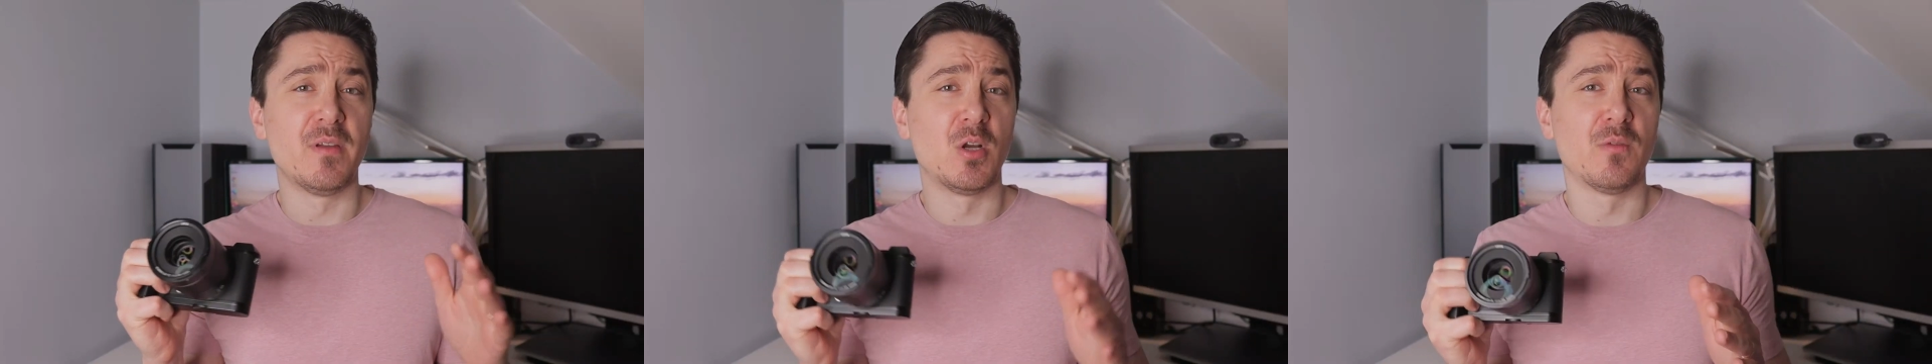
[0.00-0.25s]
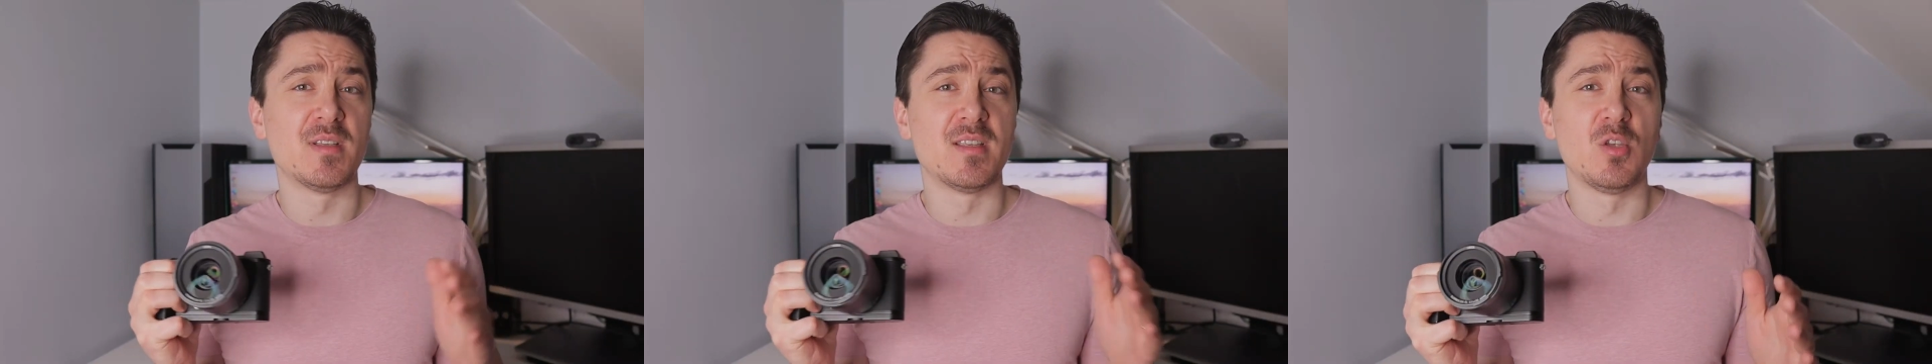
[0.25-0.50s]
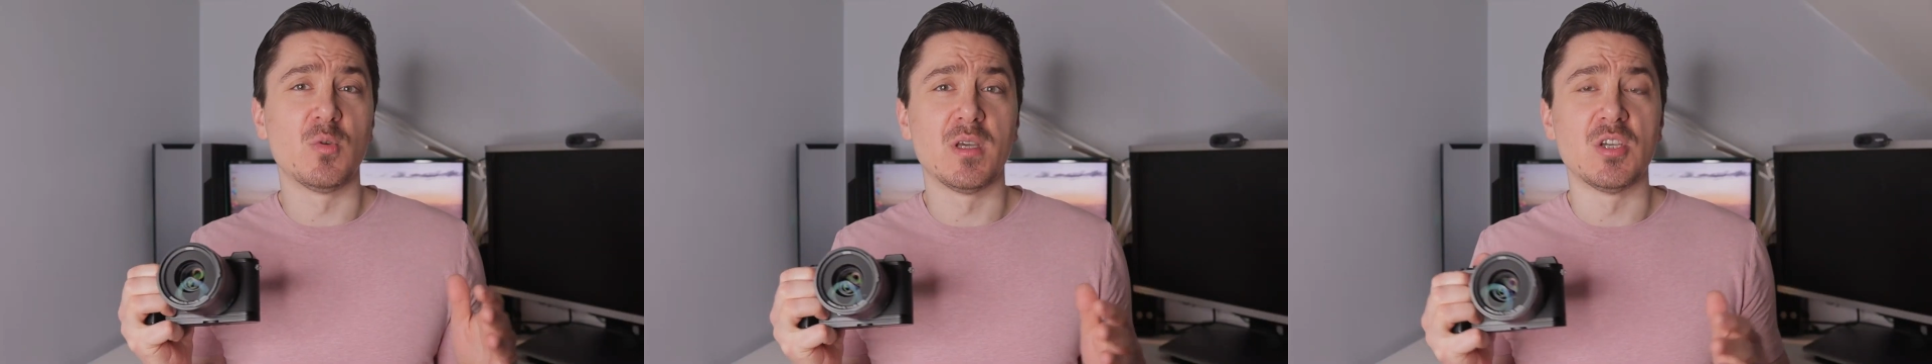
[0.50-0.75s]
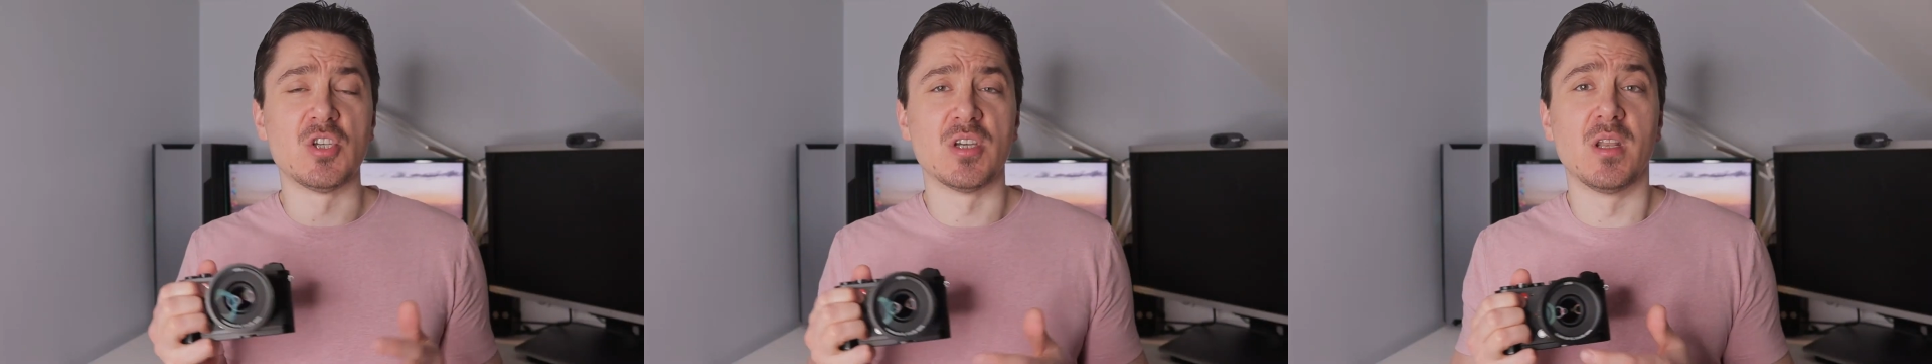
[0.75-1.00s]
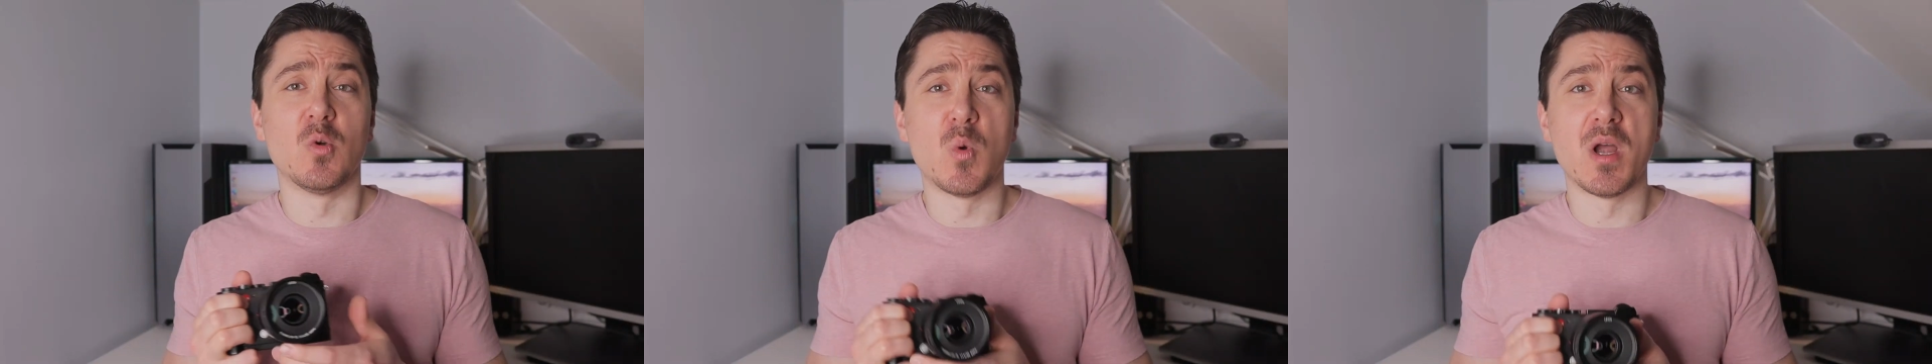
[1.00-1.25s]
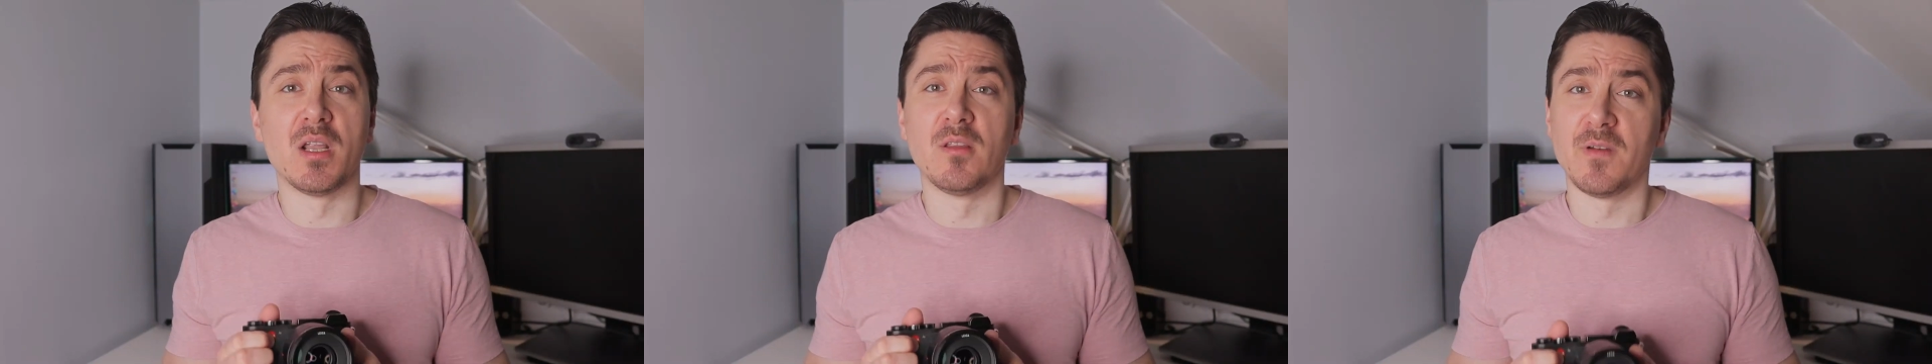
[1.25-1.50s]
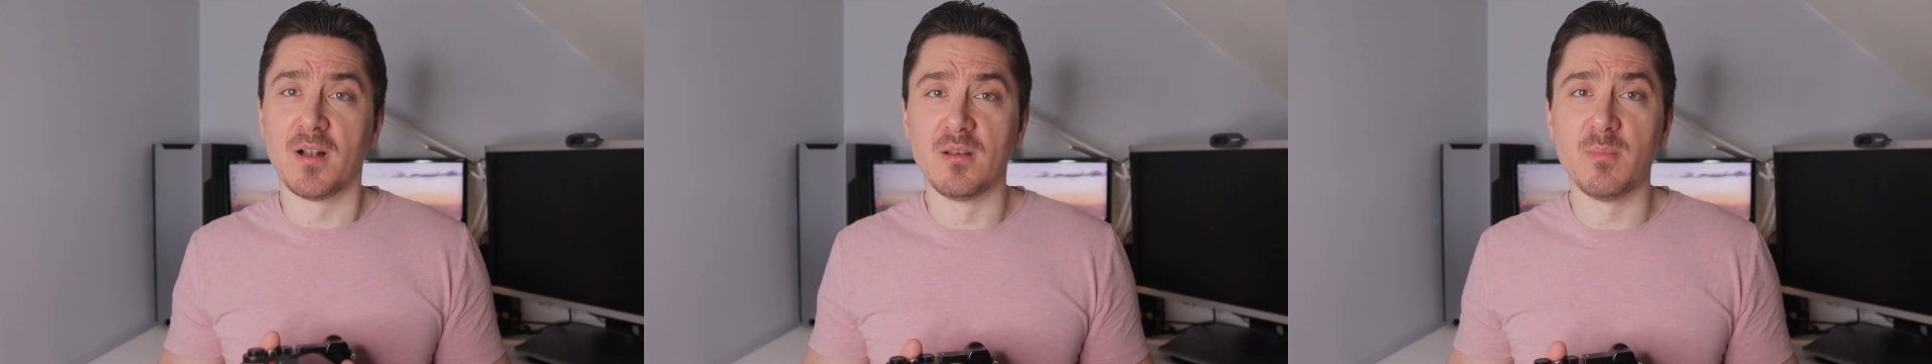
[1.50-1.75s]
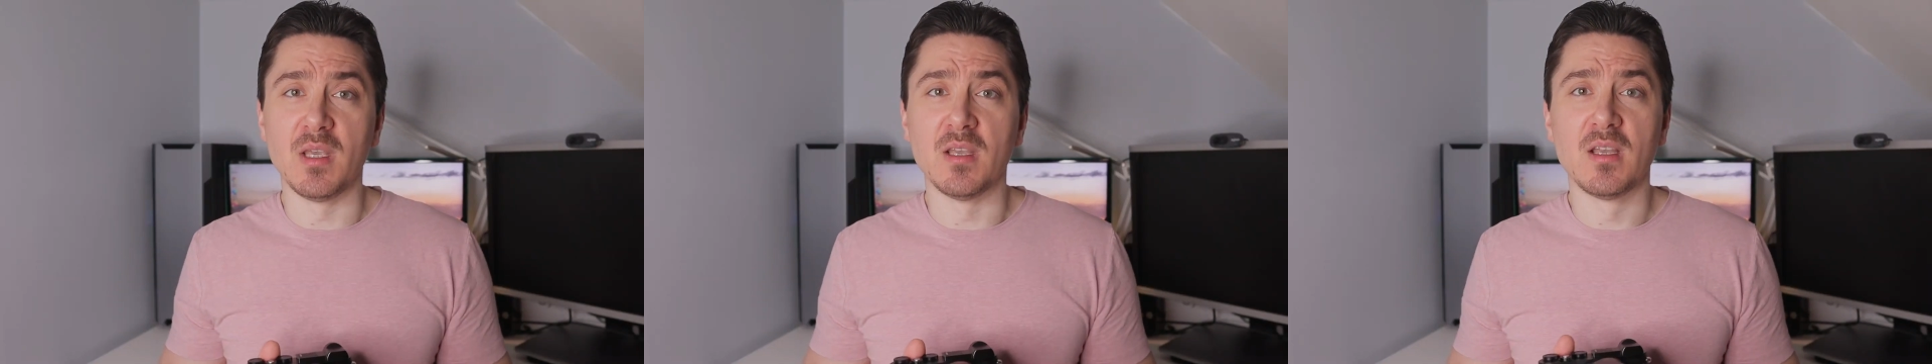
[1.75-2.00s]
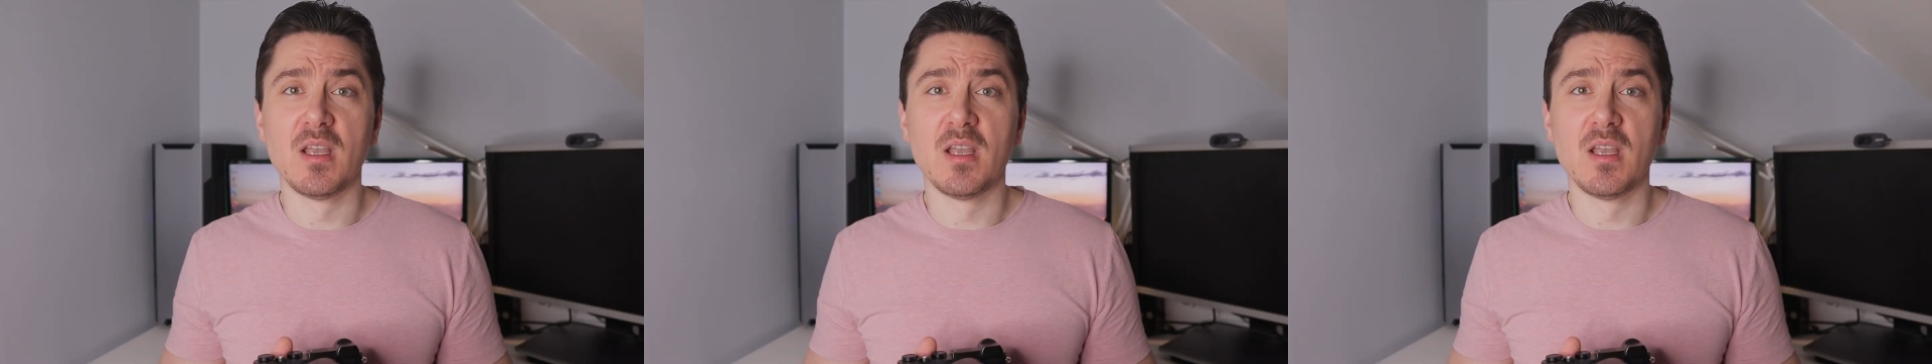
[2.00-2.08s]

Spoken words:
think of a situation where it failed me.